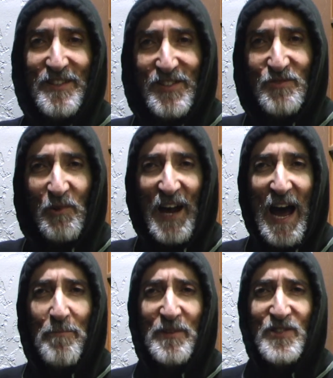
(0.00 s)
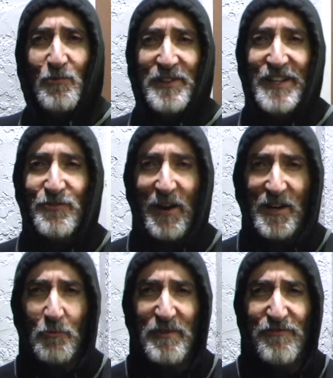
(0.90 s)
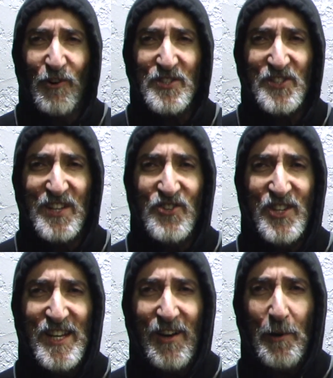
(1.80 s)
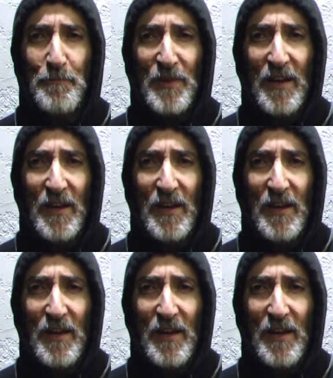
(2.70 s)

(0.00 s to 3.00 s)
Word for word: This is what happens when they try to reverse engineer